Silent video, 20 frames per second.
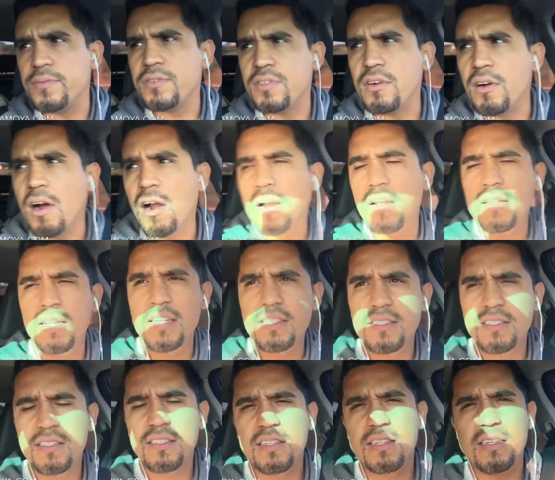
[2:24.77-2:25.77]
So
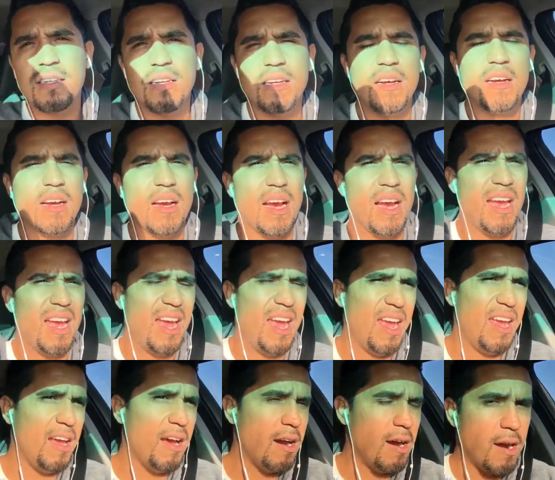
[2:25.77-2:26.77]
Artlist,
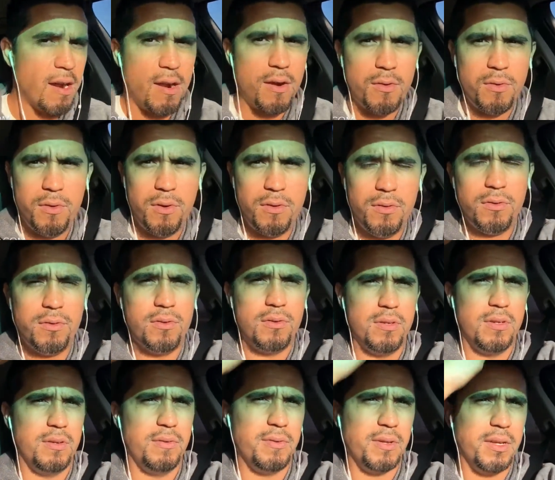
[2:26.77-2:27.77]
A-R, whoo, here